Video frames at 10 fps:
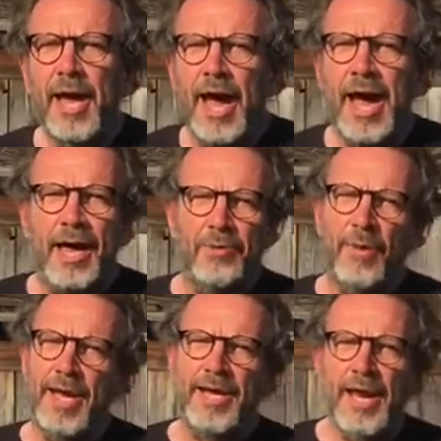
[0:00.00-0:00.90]
And
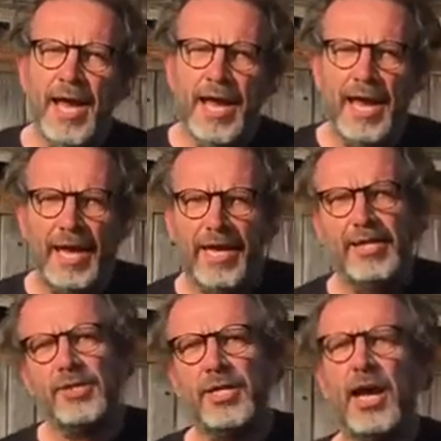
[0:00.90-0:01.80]
when hay
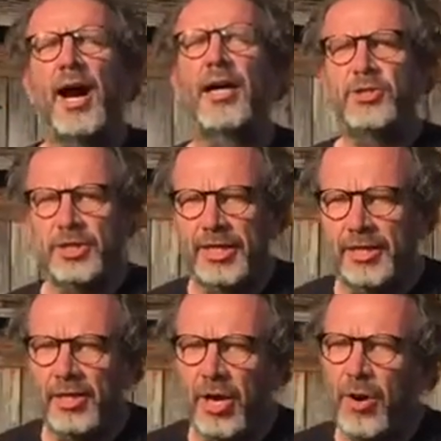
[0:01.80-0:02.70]
is
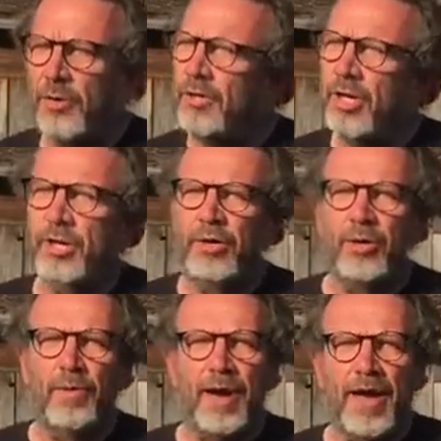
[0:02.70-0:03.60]
carted, don't
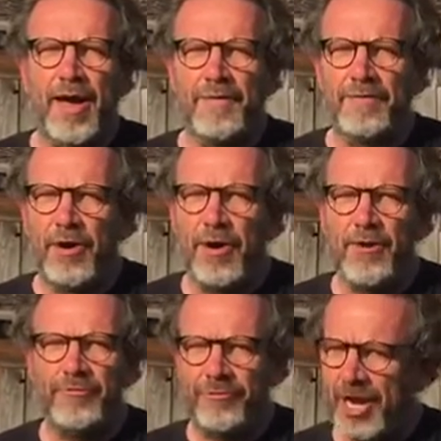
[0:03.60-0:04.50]
you
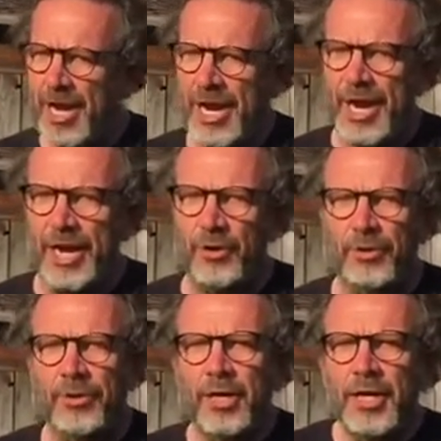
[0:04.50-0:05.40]
ever
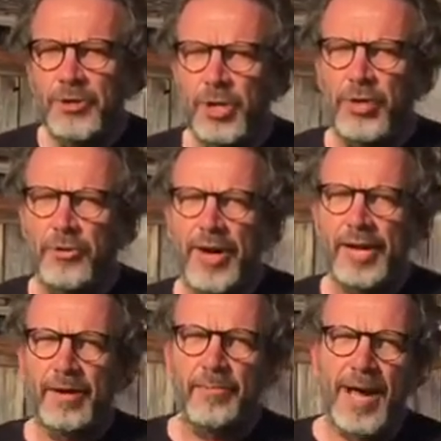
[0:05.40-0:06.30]
fail to
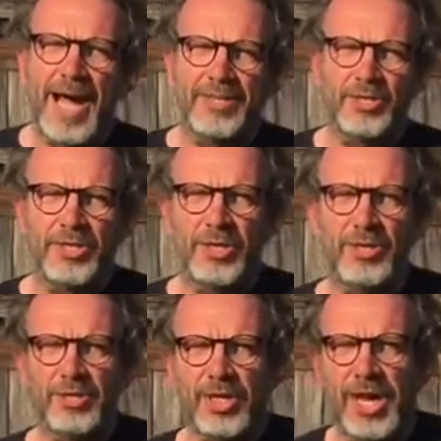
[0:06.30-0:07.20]
drink
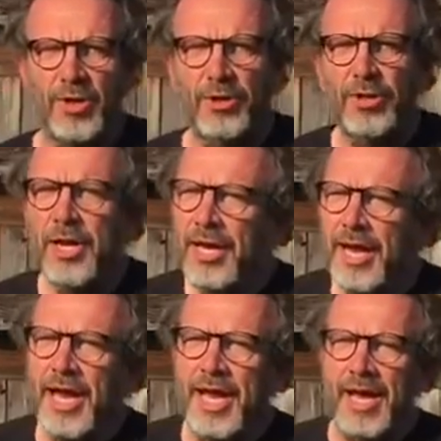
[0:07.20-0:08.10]
master's health
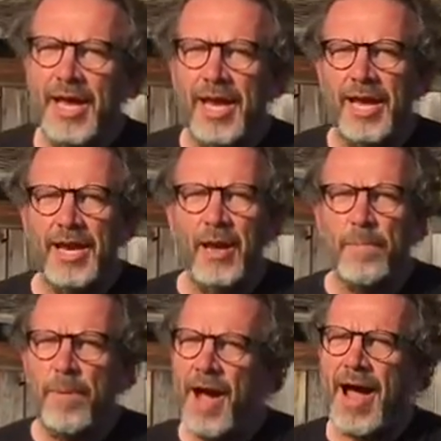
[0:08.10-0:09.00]
in a
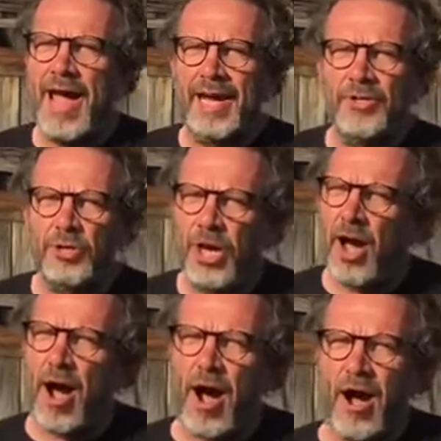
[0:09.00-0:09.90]
pint
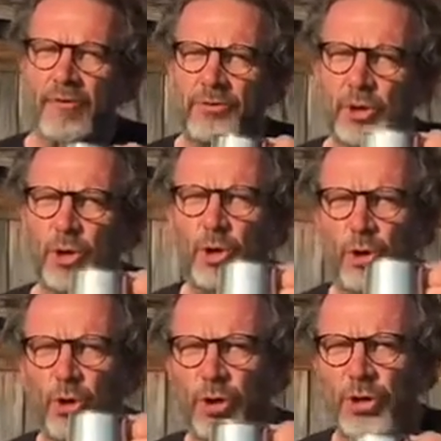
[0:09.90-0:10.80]
of
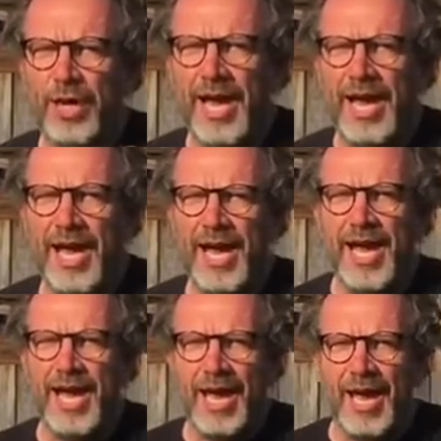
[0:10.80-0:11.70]
good
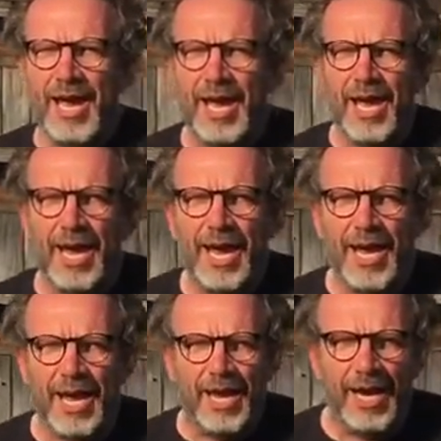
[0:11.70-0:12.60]

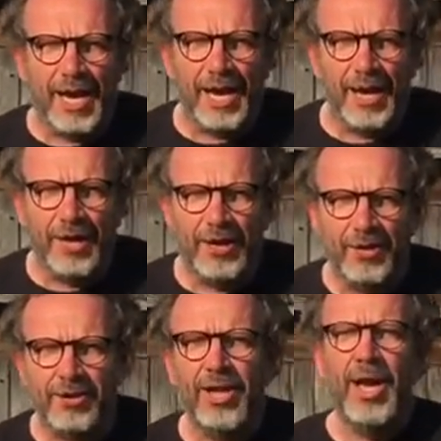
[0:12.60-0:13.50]

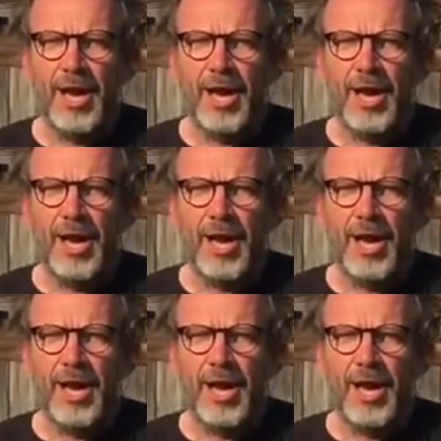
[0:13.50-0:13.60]
ale.